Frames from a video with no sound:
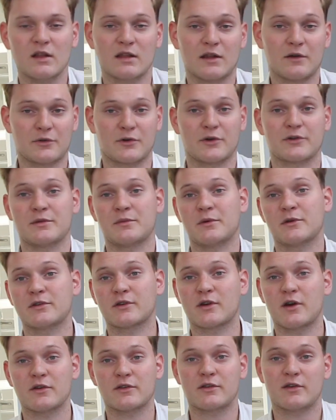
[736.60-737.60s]
Now, of course, I'm
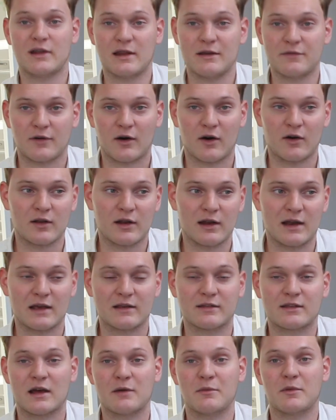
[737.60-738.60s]
also going to leave all the
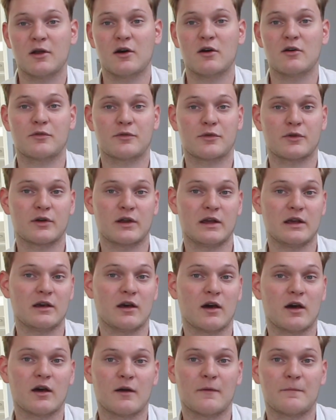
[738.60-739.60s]
links down below for
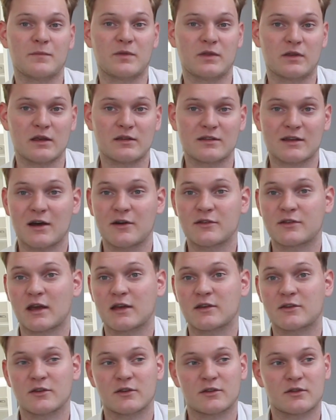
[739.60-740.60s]
the discounts
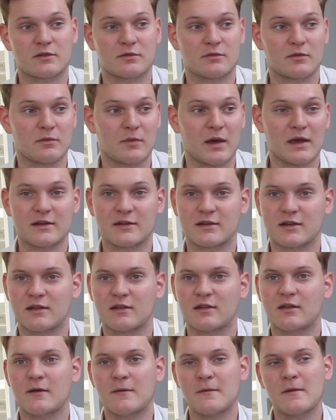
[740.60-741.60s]
I just
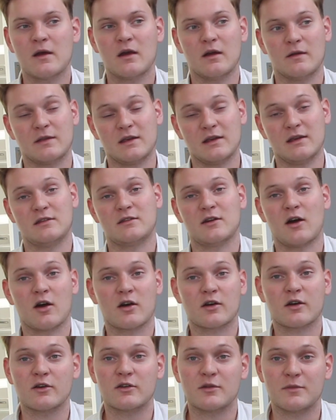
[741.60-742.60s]
mentioned. These
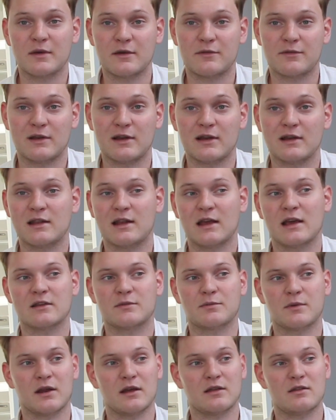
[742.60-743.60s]
are going to be affiliate
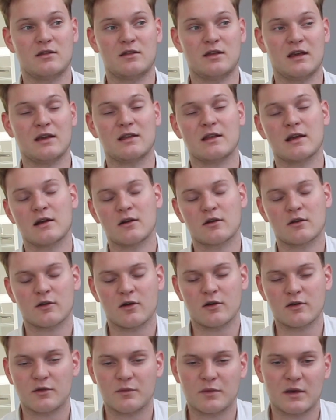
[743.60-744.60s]
links, but I think they are
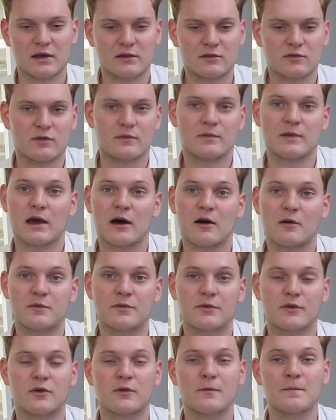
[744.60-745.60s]
going to be extremely
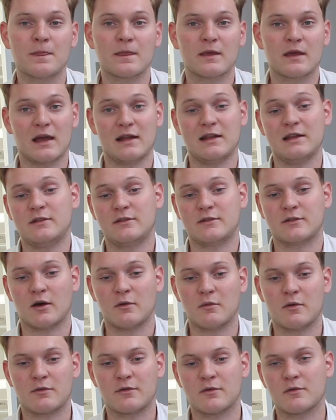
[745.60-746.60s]
helpful. At least
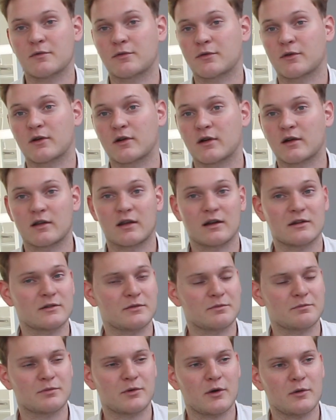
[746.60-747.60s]
some of them,
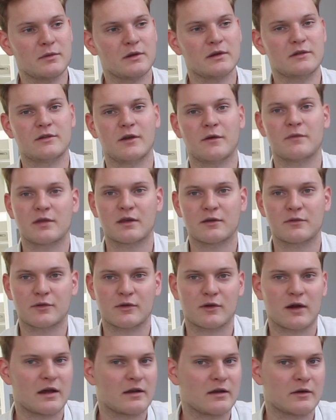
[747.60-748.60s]
there's probably something
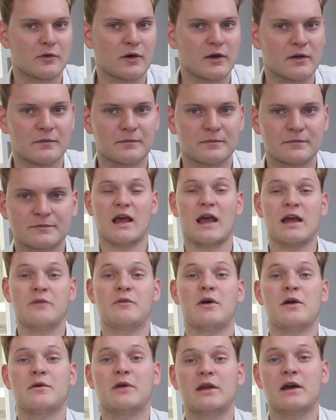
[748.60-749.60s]
for anyone.
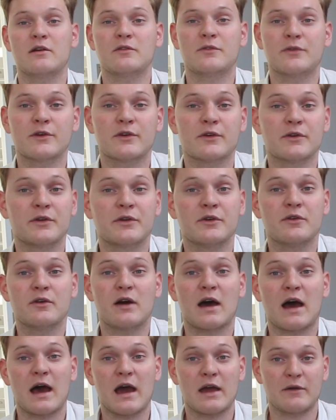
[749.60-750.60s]
Anyway, without further
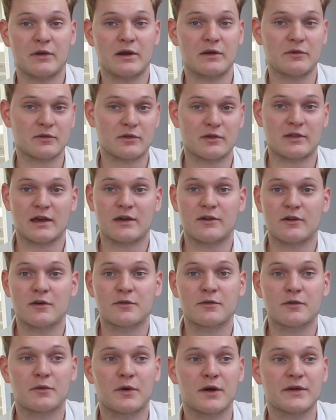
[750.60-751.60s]
ado, I really want to thank you
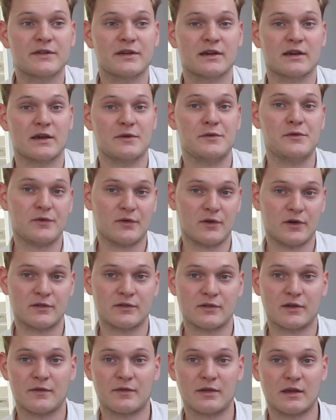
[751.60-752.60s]
all for watching. If you've
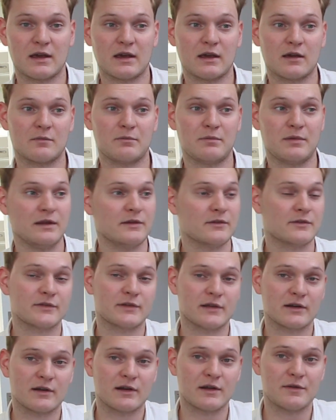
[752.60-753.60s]
learned something, please
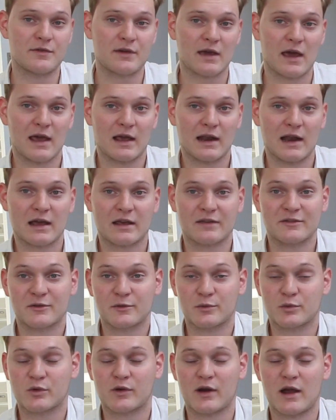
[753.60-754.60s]
consider leaving a like and
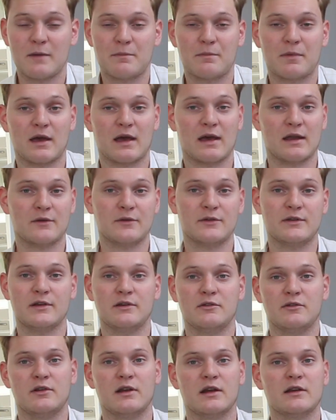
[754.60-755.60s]
subscribe. And I'll
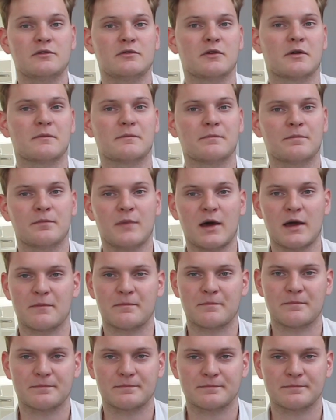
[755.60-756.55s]
see you in the next one. Bye!